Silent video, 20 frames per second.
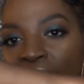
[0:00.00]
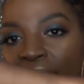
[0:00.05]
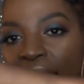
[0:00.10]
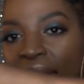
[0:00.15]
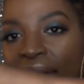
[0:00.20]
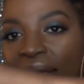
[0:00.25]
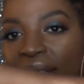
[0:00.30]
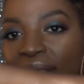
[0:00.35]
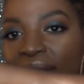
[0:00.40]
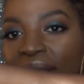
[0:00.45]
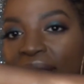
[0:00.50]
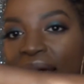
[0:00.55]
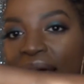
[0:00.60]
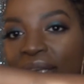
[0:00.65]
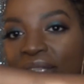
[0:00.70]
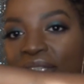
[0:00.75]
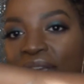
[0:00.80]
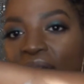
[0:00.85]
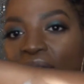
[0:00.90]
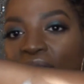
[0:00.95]
And the
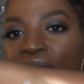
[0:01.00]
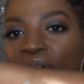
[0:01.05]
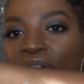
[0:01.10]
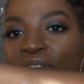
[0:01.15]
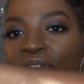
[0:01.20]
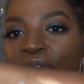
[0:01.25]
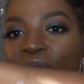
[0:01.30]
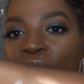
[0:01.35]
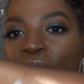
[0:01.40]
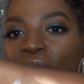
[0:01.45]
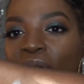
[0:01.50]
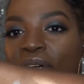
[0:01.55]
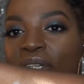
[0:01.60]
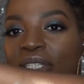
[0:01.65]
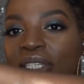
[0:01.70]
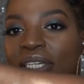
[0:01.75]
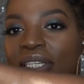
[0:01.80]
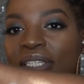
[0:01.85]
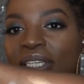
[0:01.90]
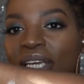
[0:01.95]
last color, of
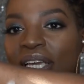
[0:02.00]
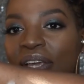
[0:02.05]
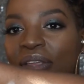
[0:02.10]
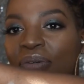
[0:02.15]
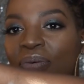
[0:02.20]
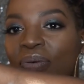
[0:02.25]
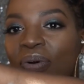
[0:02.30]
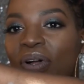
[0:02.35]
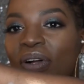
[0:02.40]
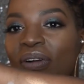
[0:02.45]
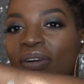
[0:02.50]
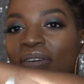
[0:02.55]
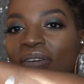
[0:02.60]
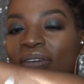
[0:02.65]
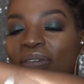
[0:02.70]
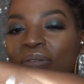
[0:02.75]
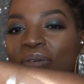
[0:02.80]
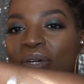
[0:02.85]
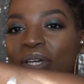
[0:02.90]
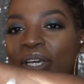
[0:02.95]
course, is Ethereal,
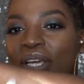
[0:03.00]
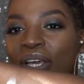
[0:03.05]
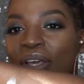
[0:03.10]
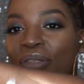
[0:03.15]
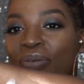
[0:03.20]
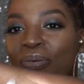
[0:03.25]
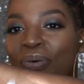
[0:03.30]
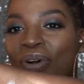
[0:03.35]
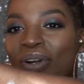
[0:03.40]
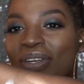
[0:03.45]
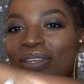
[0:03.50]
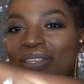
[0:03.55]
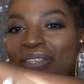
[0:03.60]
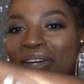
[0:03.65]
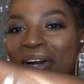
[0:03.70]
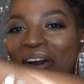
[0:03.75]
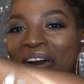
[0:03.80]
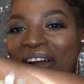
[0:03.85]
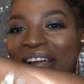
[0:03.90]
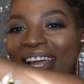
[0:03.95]

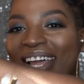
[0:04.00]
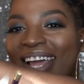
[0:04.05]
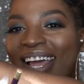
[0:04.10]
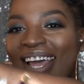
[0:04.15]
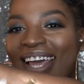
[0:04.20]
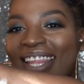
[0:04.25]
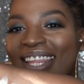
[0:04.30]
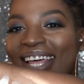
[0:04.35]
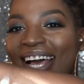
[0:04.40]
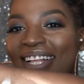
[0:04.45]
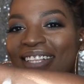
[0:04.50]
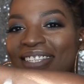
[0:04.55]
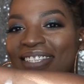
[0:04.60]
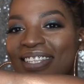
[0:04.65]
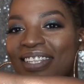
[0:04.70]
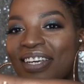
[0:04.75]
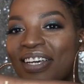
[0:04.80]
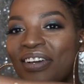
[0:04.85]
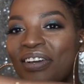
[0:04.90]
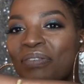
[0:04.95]
sorry. That's
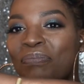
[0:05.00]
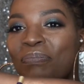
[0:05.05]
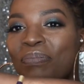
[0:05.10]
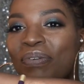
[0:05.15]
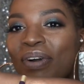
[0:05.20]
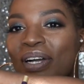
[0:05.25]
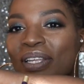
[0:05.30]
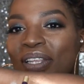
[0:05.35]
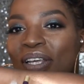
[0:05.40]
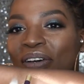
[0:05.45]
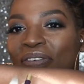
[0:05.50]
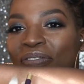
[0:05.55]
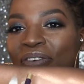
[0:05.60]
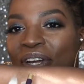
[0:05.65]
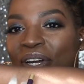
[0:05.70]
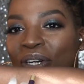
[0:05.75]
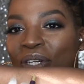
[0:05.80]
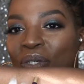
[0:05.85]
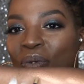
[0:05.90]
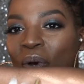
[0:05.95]
the
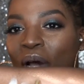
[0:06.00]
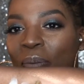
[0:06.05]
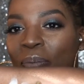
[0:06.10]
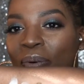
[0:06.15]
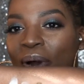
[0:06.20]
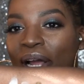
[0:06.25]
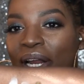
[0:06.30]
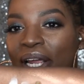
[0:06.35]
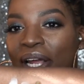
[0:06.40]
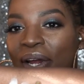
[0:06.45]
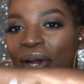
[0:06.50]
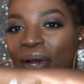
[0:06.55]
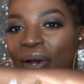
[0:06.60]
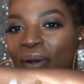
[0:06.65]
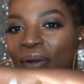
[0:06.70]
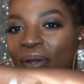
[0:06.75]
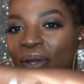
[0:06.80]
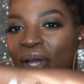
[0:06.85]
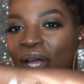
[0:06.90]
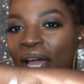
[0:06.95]
finger swipe right here
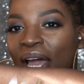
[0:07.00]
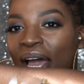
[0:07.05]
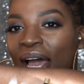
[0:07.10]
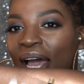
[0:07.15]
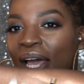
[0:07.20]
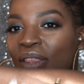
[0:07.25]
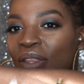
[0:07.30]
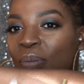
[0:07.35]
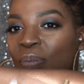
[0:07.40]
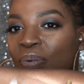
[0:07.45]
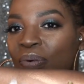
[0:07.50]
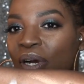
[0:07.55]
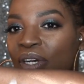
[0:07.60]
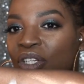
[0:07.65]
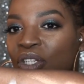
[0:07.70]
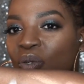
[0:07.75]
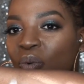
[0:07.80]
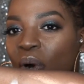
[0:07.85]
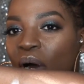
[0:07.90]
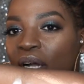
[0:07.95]
and the brush
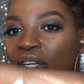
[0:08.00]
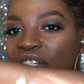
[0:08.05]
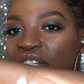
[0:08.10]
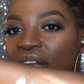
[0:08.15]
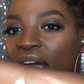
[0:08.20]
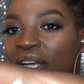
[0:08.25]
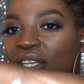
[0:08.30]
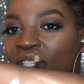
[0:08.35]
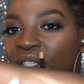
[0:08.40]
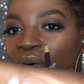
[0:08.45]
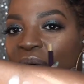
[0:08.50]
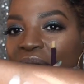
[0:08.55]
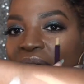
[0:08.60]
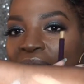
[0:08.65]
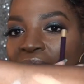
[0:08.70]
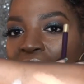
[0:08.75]
swatch next to it. I